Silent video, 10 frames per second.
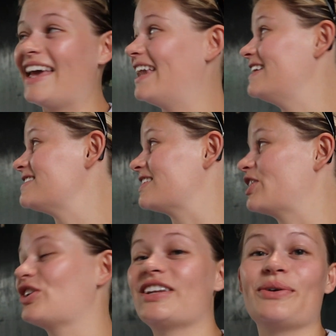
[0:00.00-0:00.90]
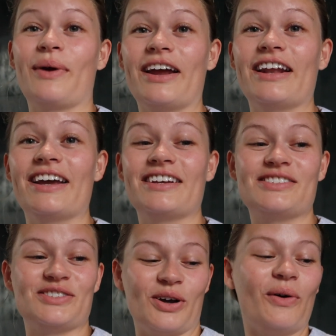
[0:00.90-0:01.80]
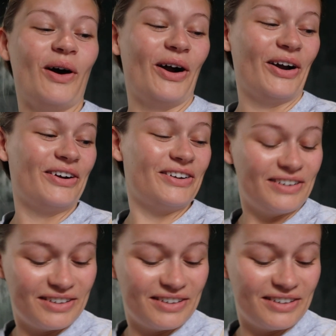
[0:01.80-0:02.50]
It is literally raining so hard